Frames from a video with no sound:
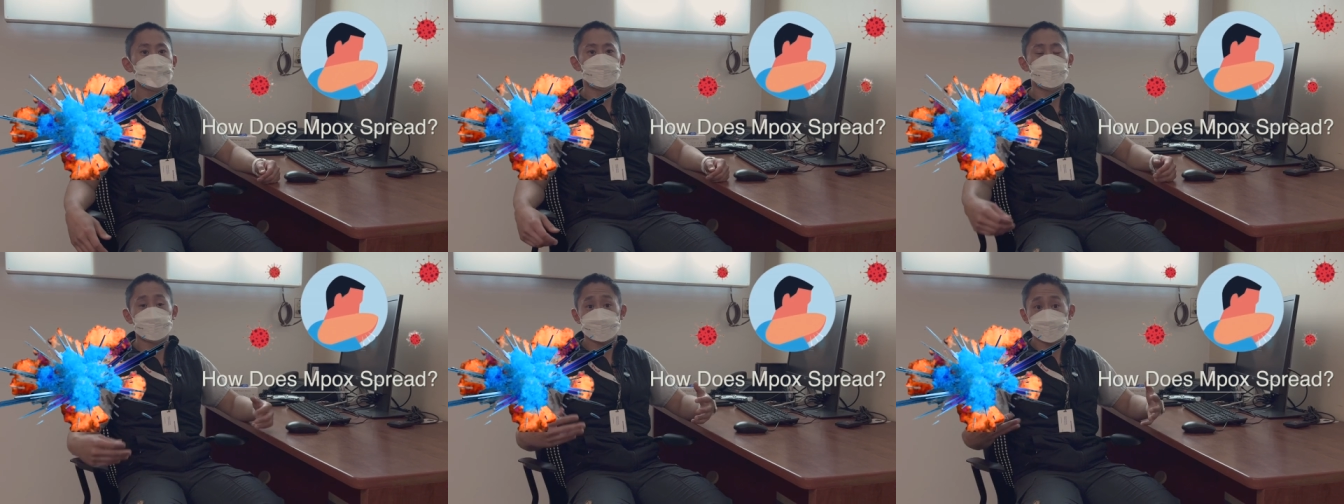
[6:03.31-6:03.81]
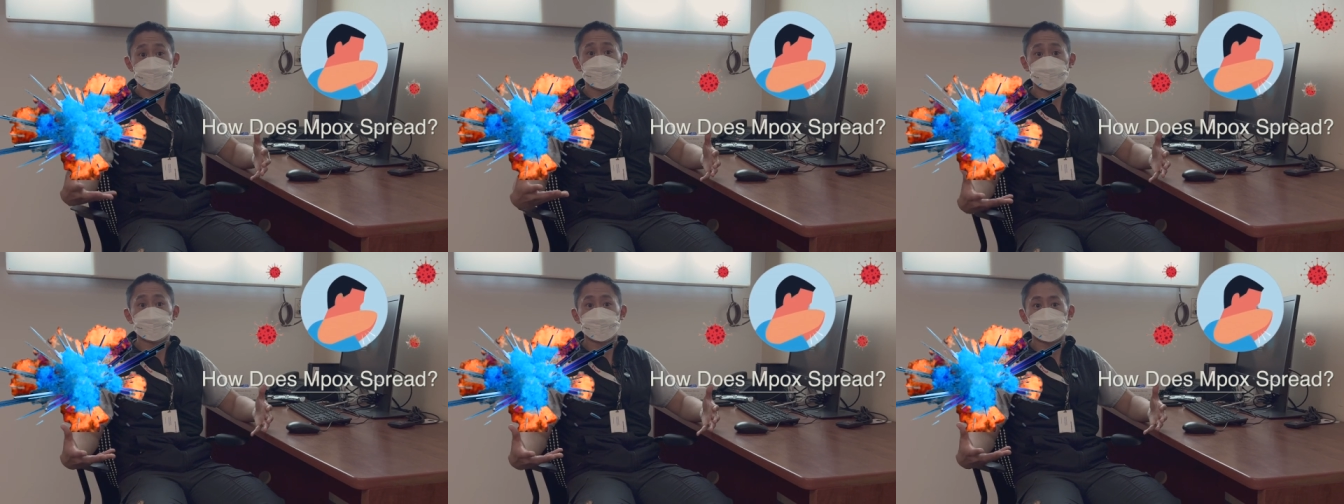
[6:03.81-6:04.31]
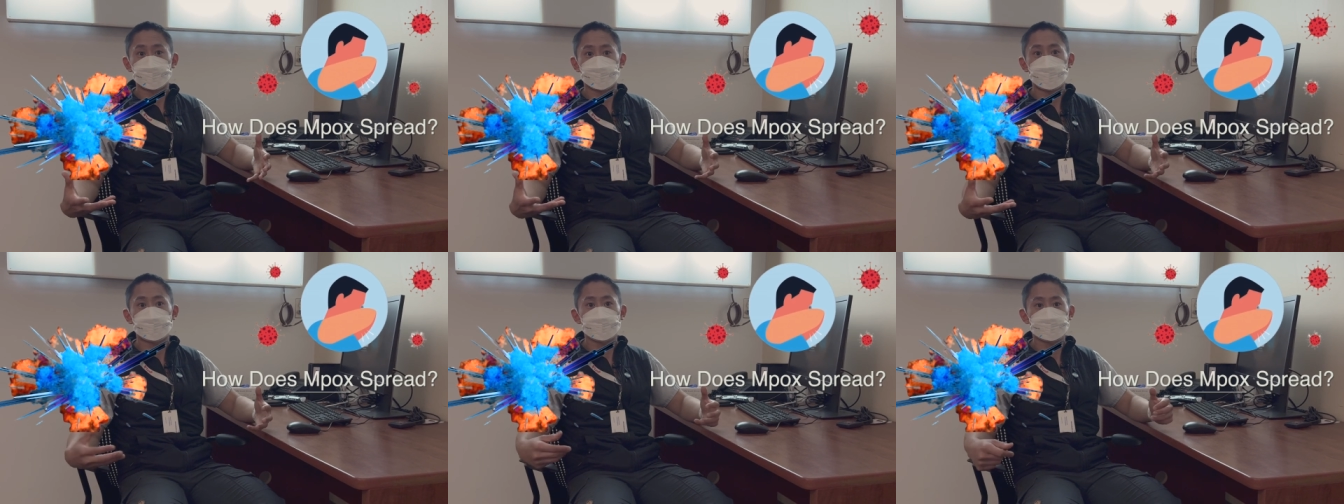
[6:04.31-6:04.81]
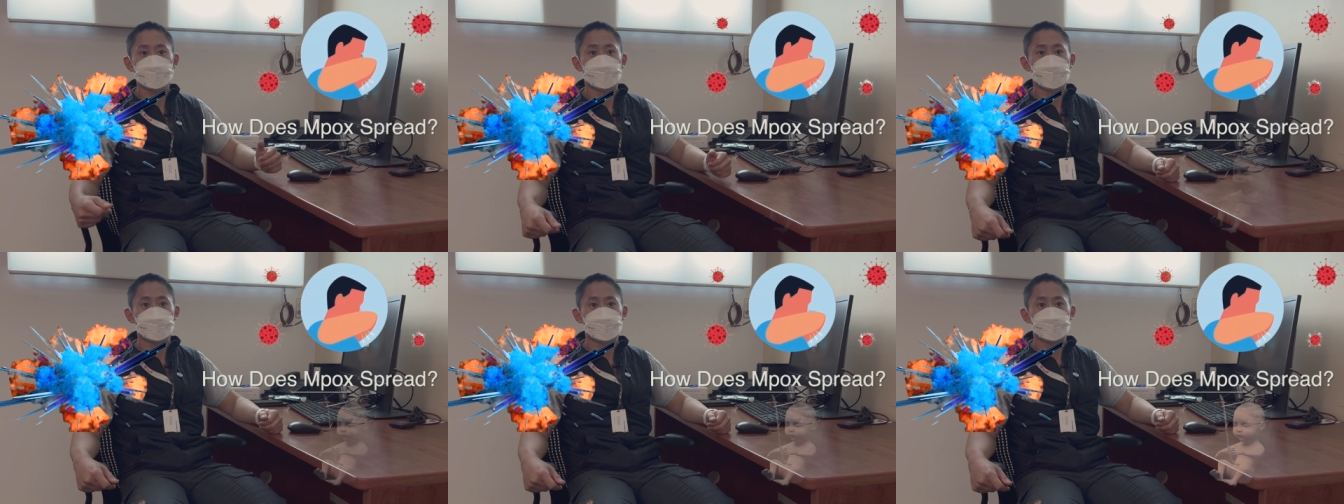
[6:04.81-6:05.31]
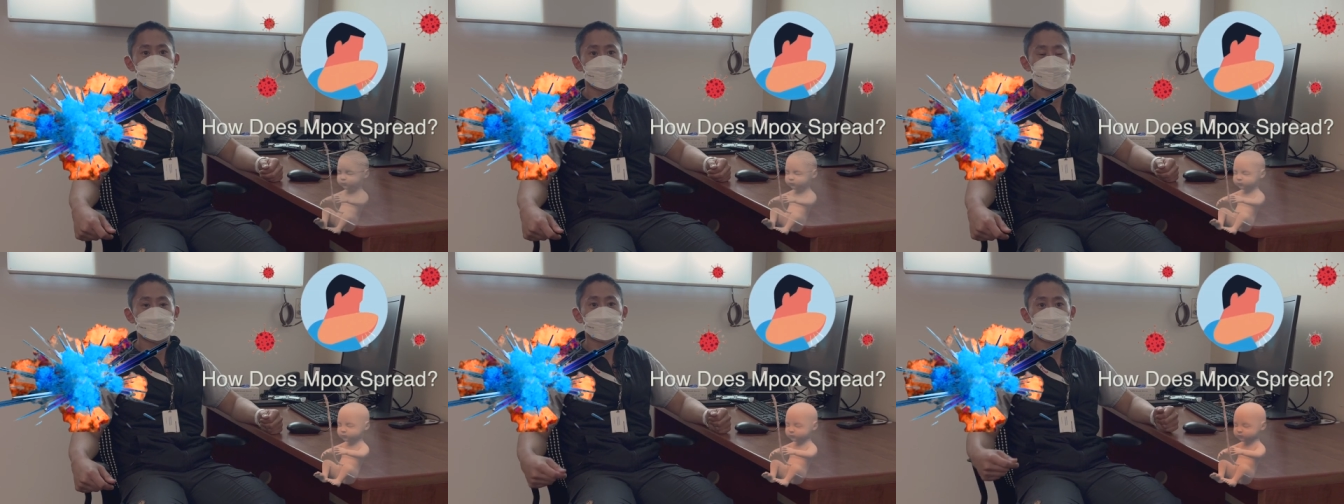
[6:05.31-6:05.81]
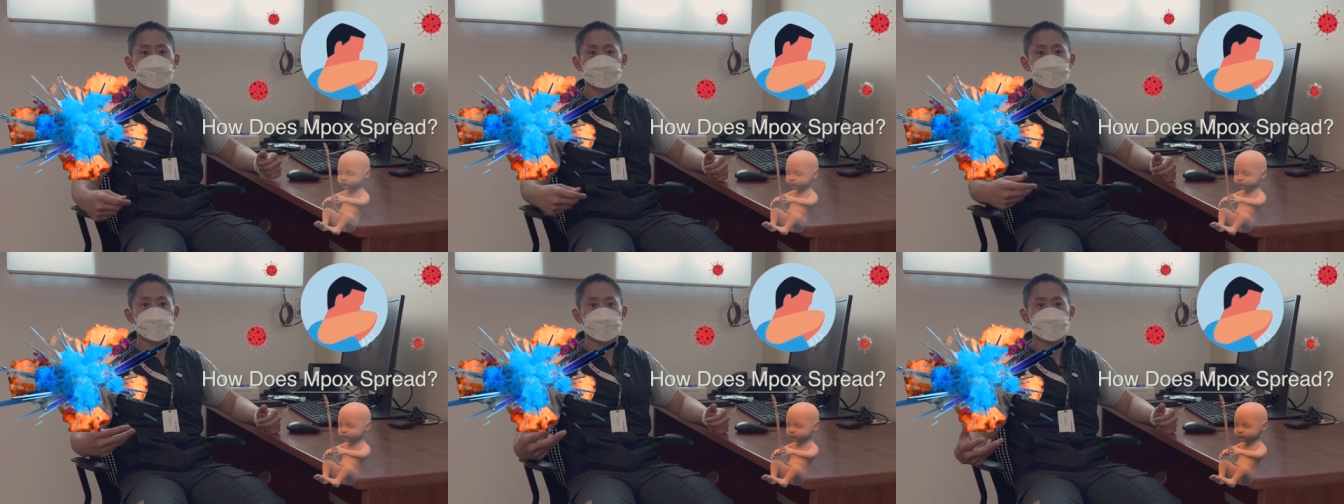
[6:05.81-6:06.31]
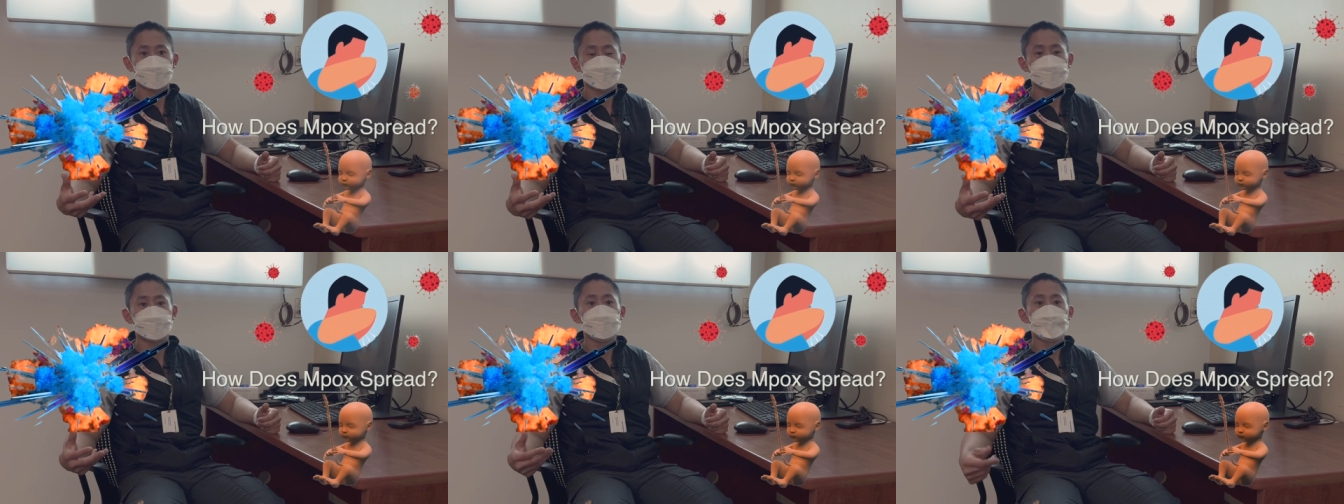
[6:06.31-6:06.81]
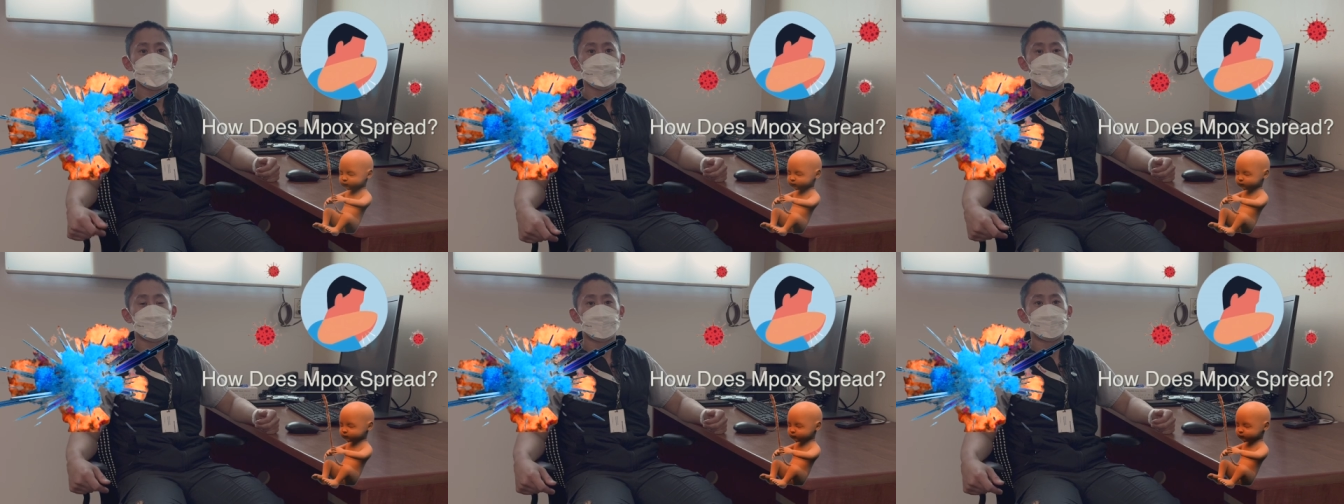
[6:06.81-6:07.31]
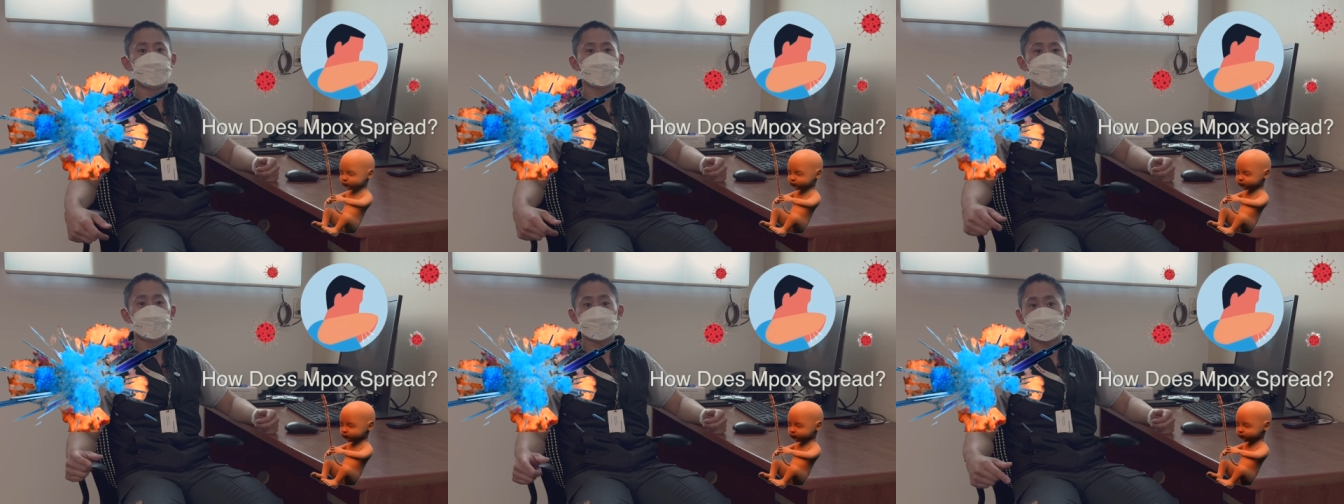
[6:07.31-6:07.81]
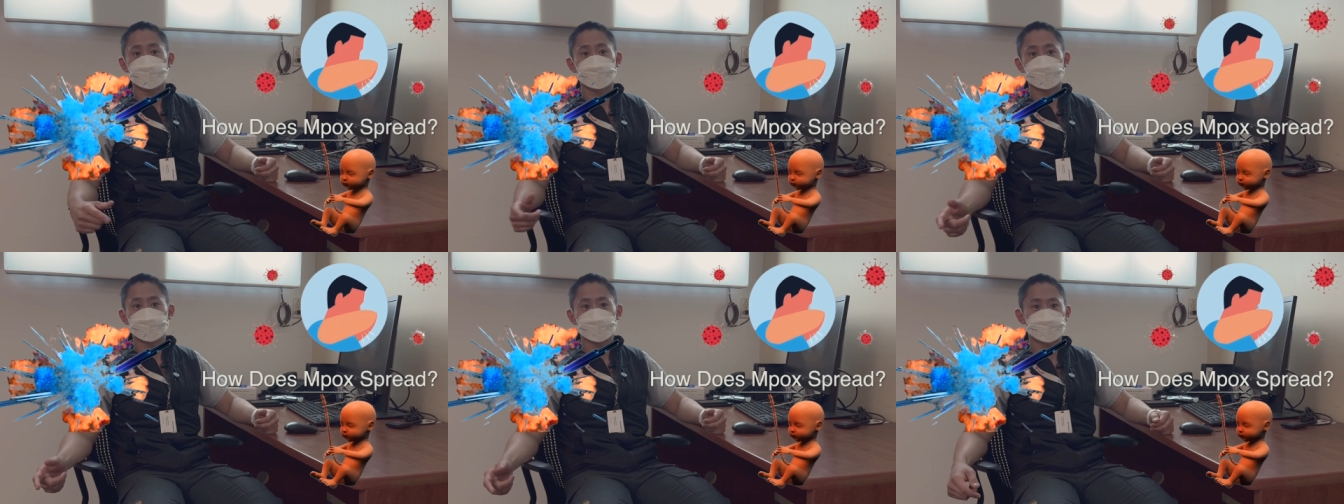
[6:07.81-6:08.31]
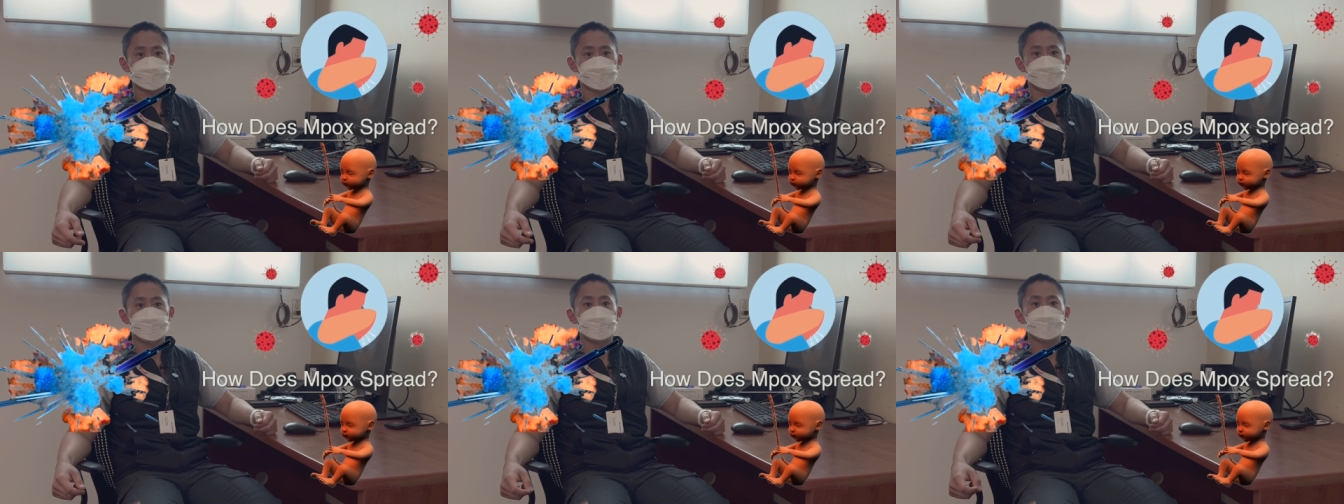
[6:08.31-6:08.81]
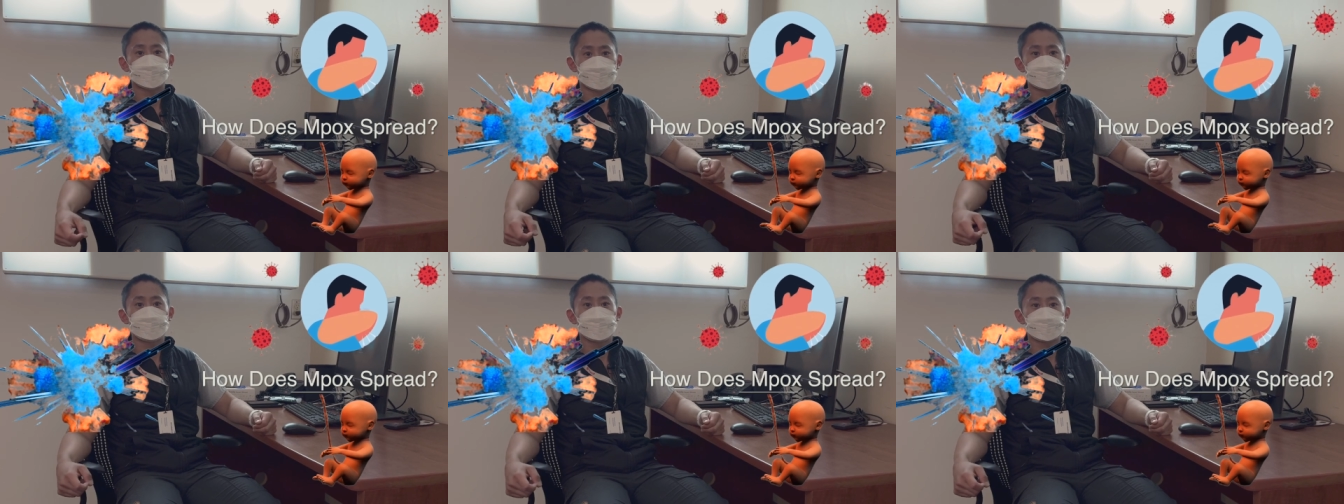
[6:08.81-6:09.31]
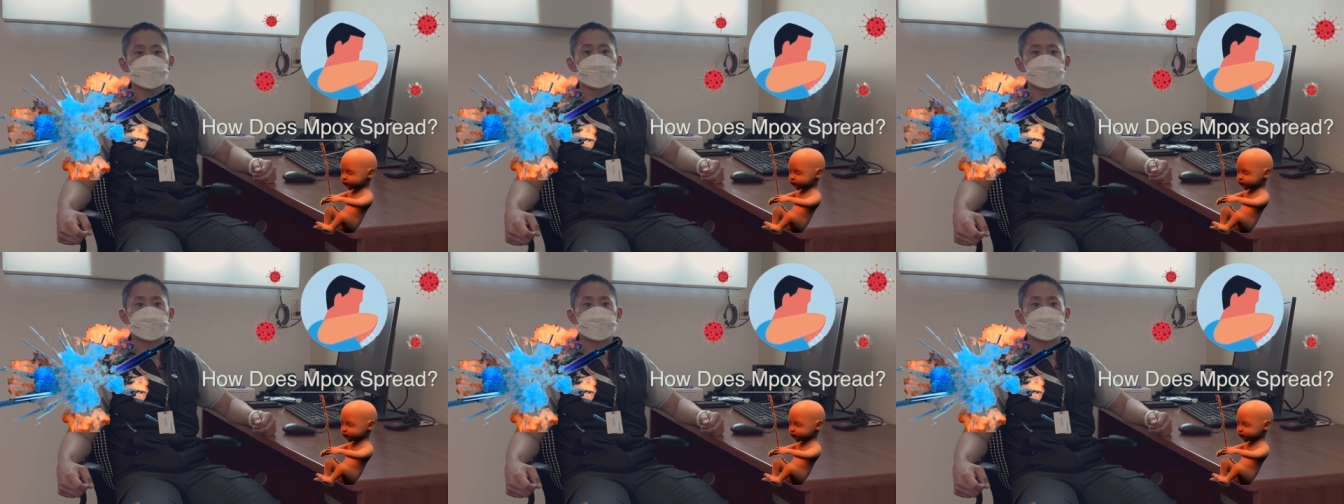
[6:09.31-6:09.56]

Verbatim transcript: Because it's a bloodborne virus, uh, you can also get it through um, maternal to, to fetal transmission.